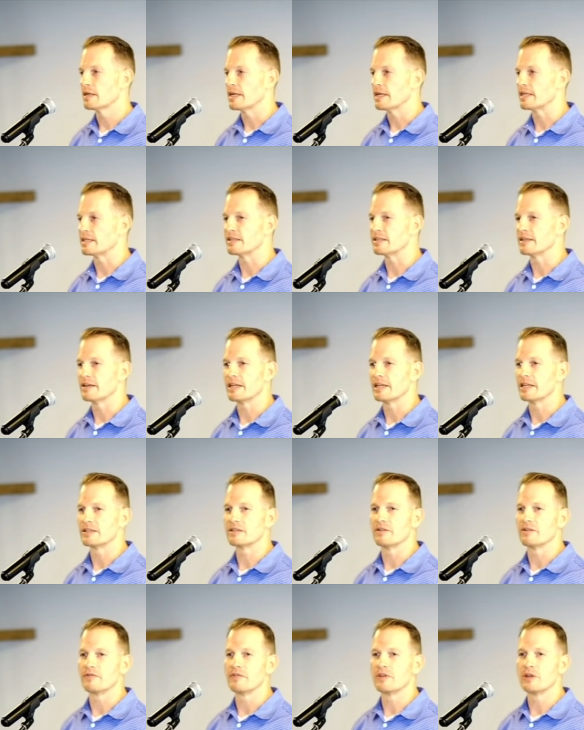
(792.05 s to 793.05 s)
It's the, it's
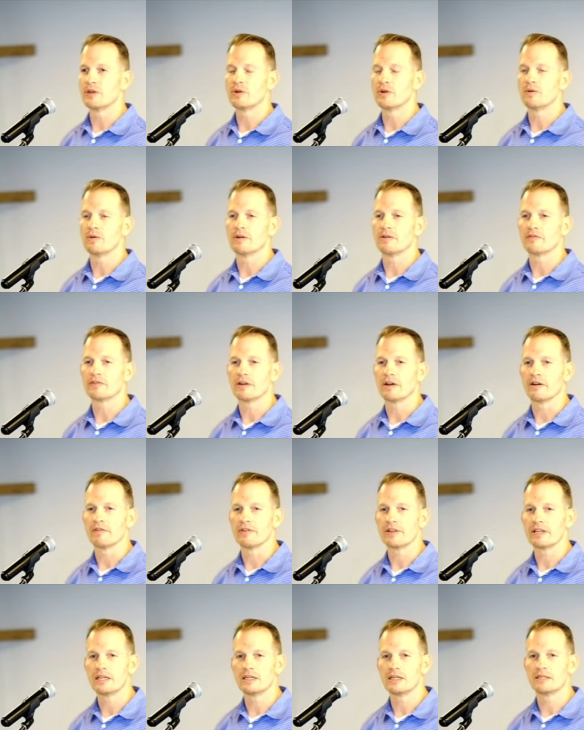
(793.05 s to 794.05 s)
the view of, of
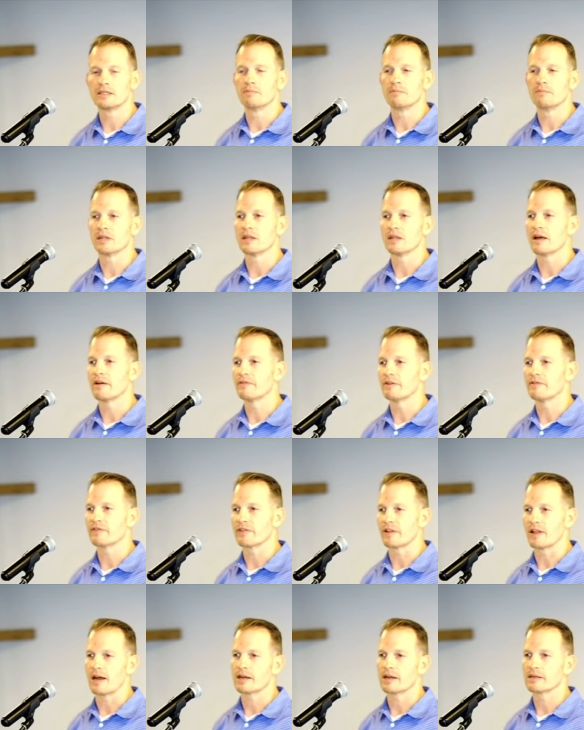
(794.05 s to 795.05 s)
his beloved
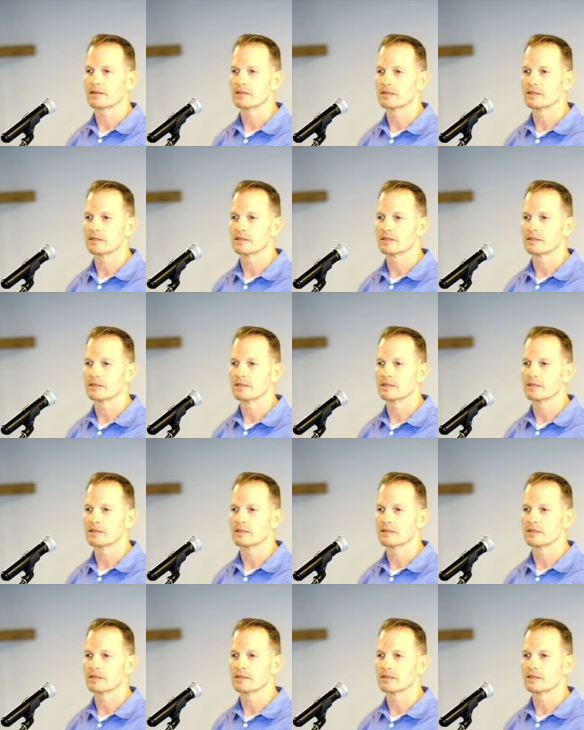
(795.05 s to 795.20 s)
flock,